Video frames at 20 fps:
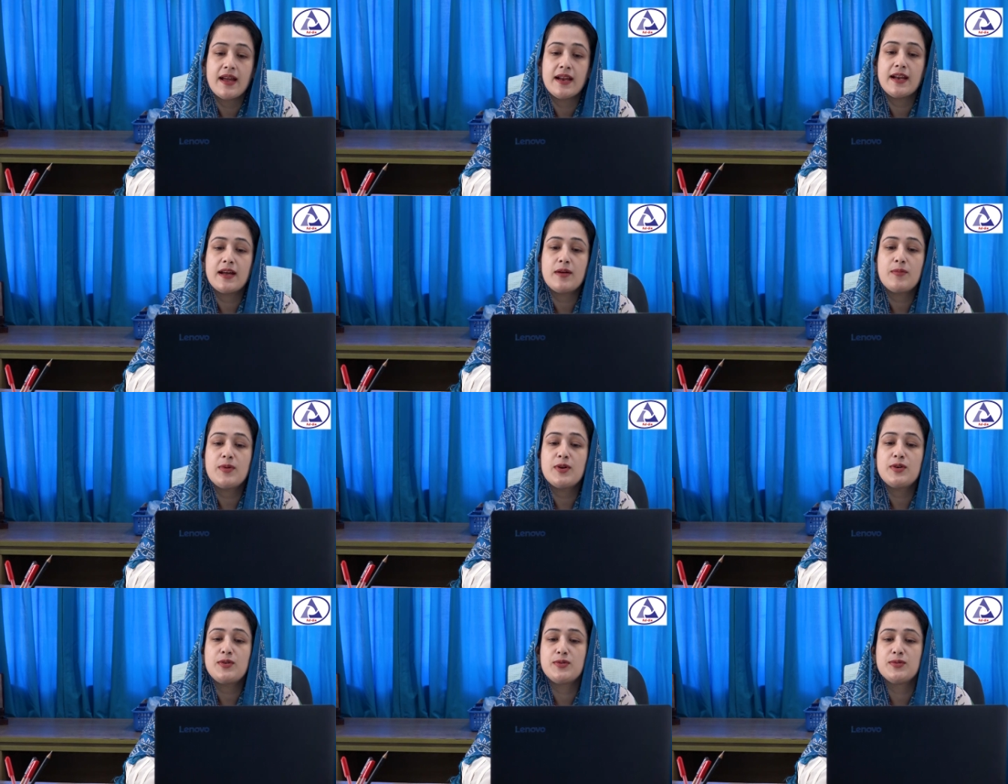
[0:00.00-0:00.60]

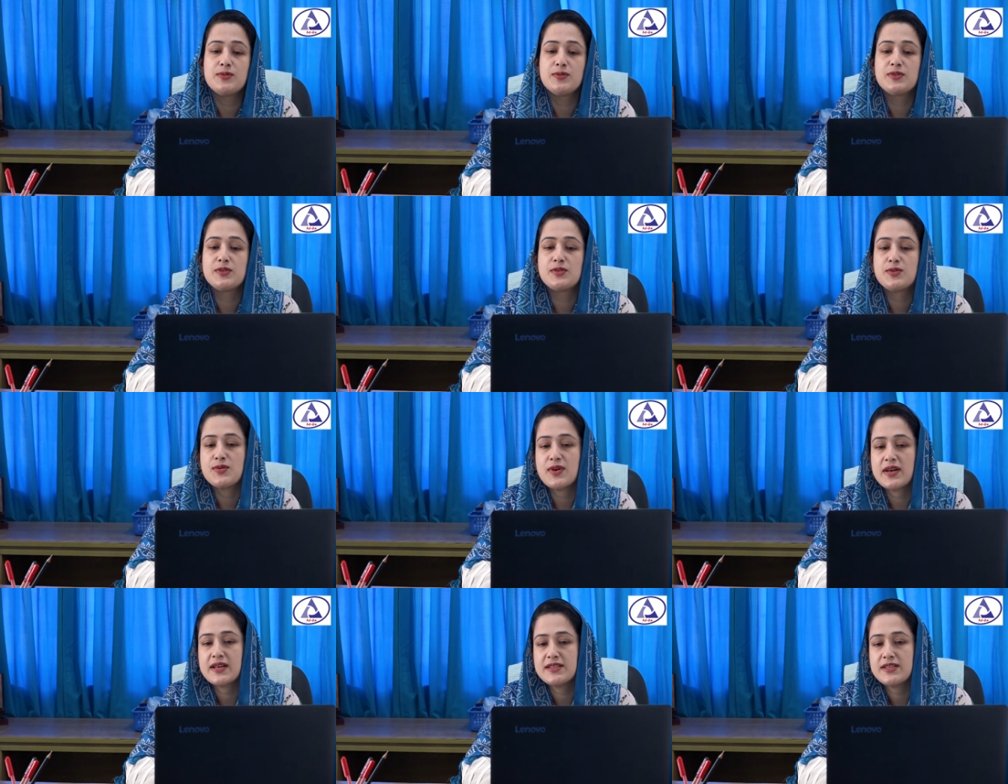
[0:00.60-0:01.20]
Number two,
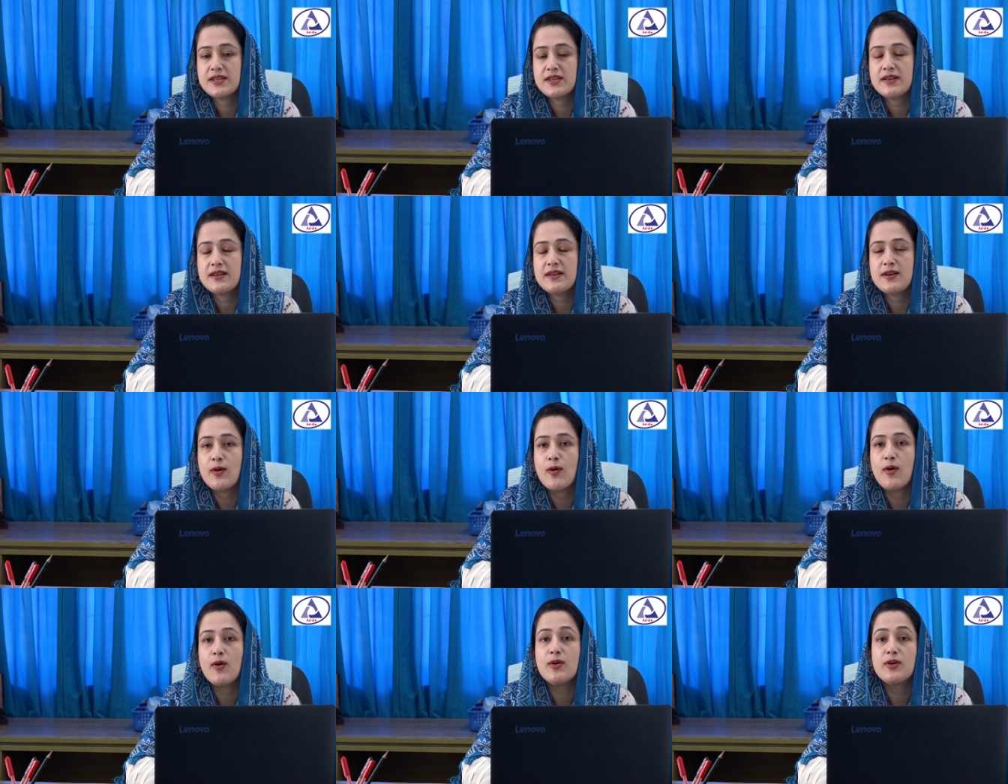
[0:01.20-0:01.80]

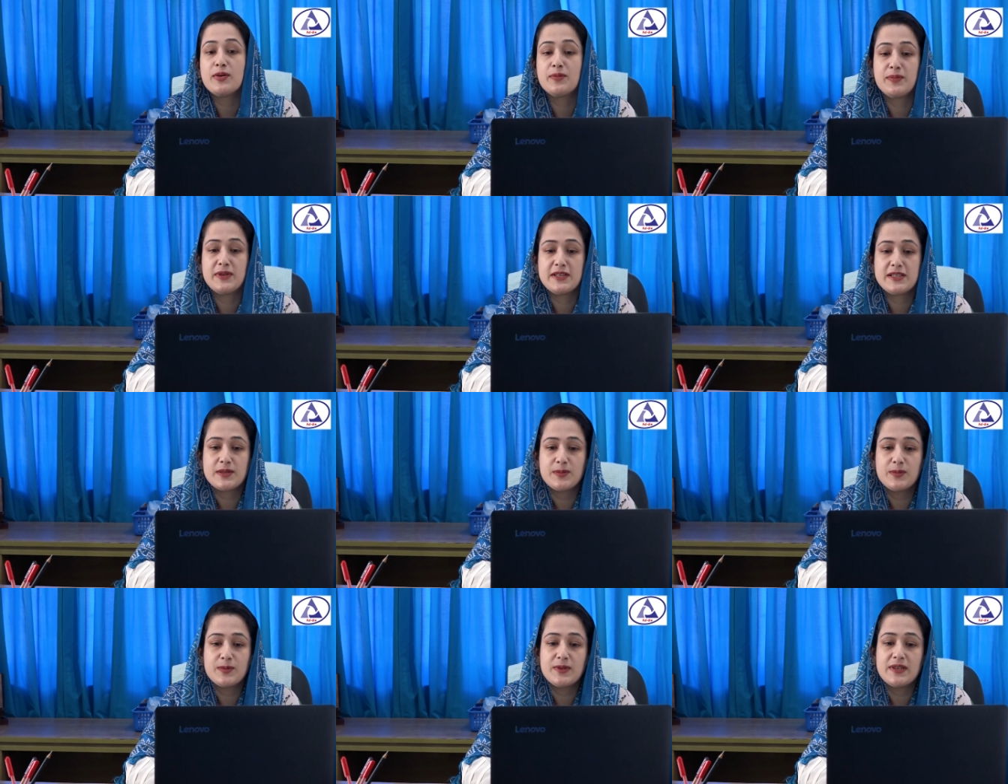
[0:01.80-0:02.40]
structural or
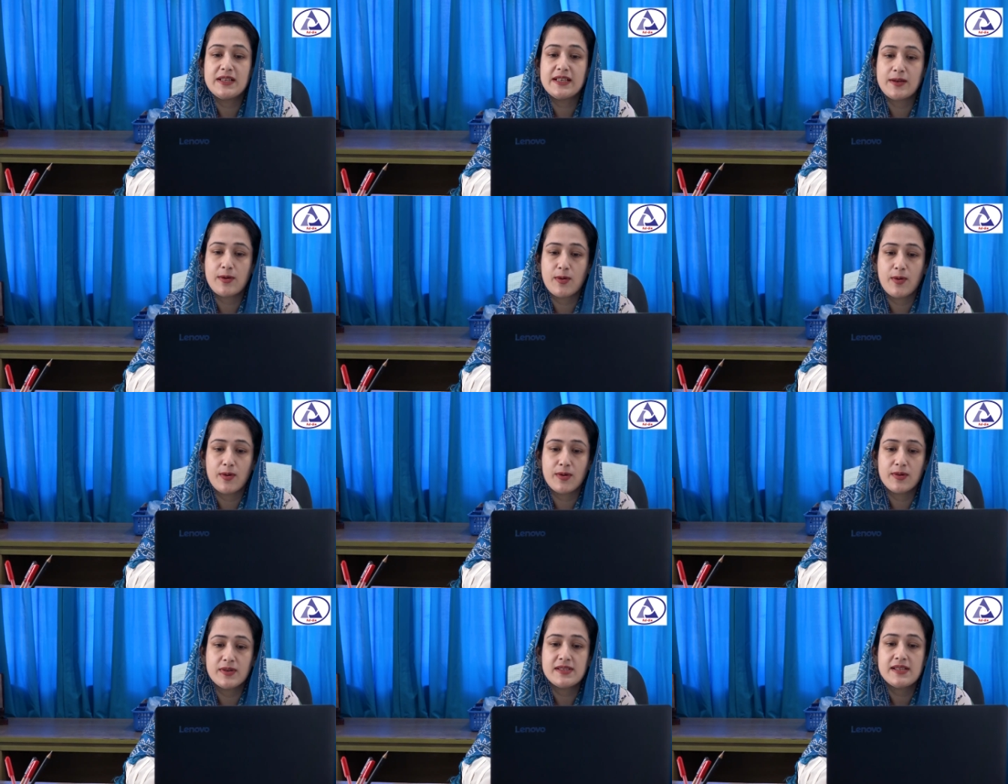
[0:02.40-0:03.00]
metabolic
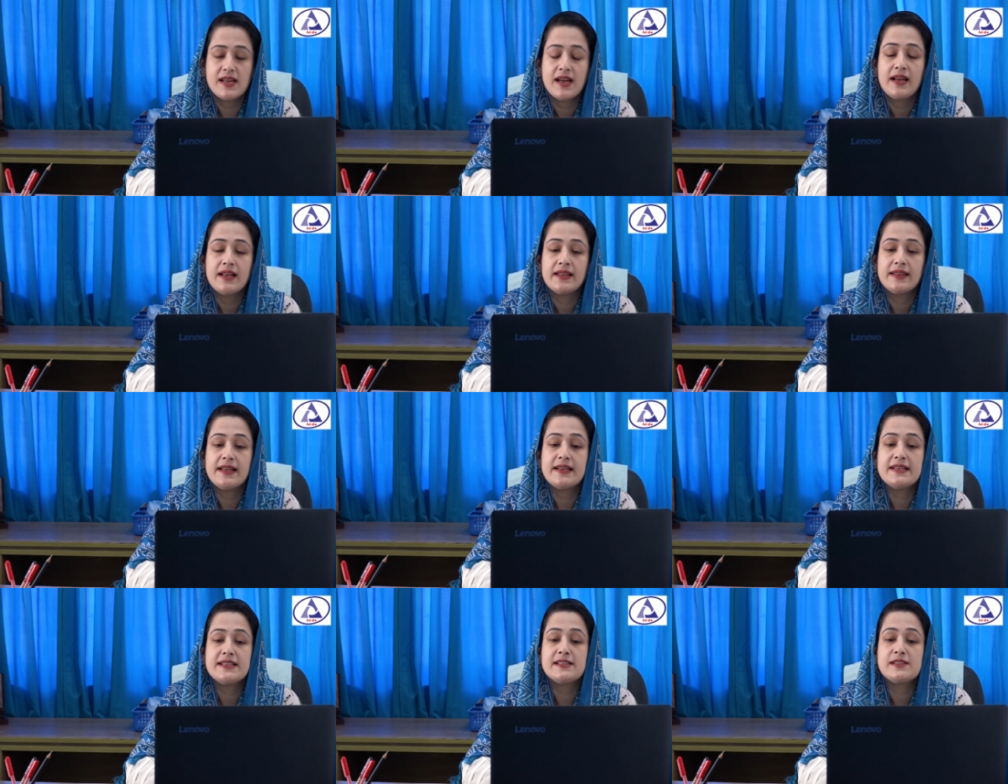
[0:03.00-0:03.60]
cause,
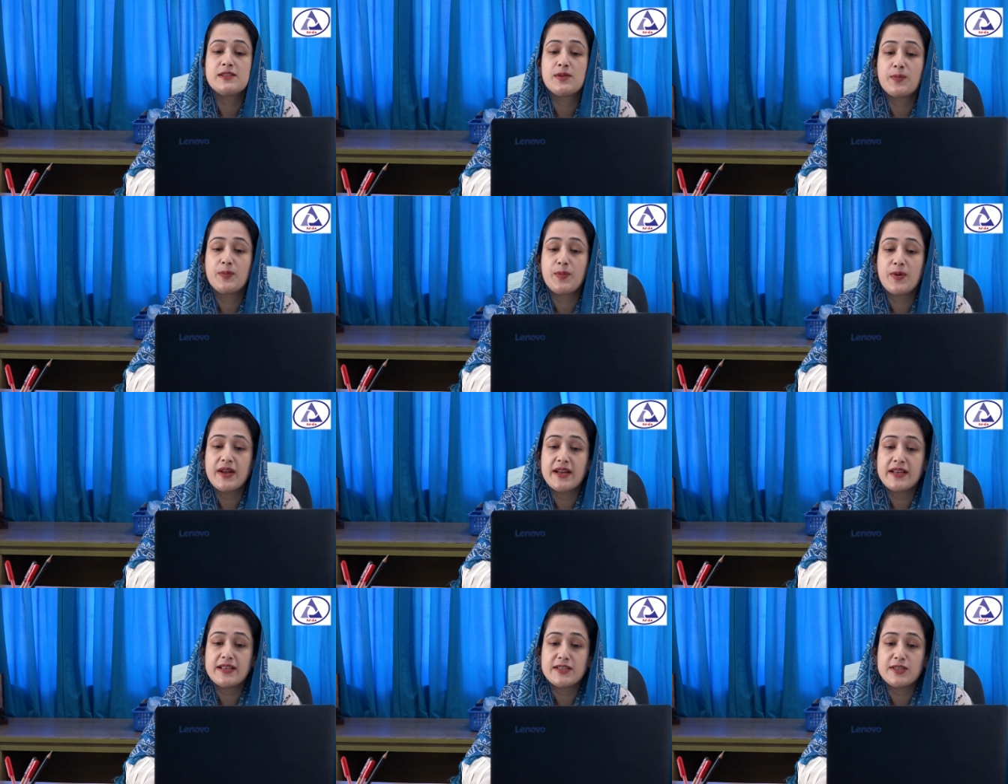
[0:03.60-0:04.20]
that is
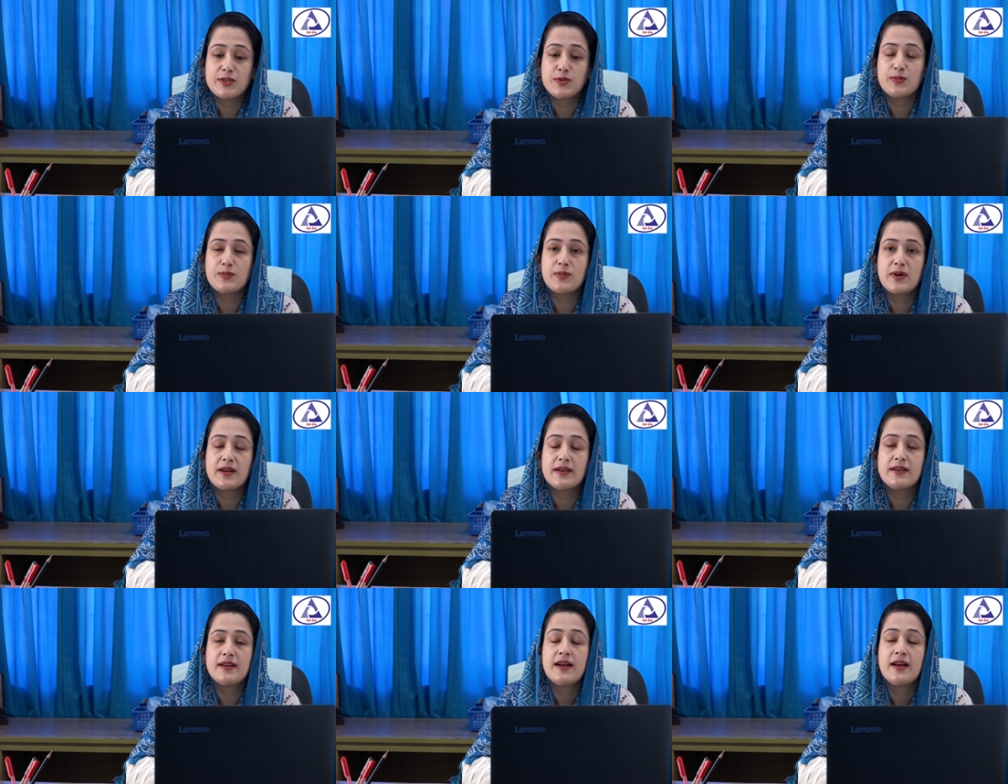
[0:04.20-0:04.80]
brain
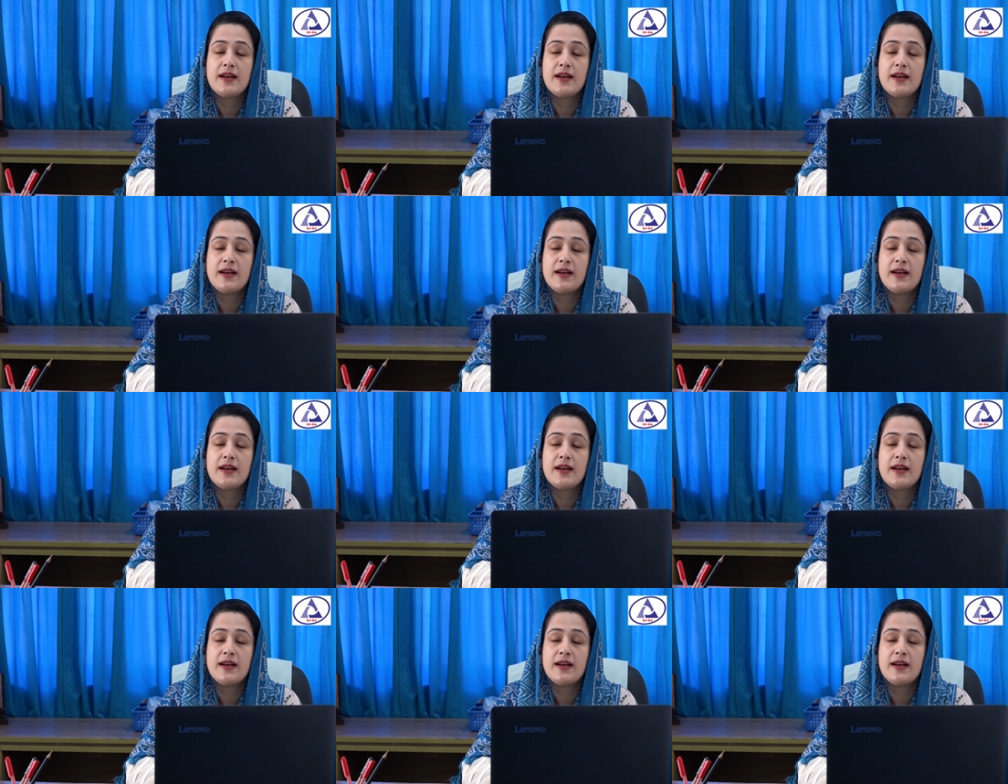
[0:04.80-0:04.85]
tumor,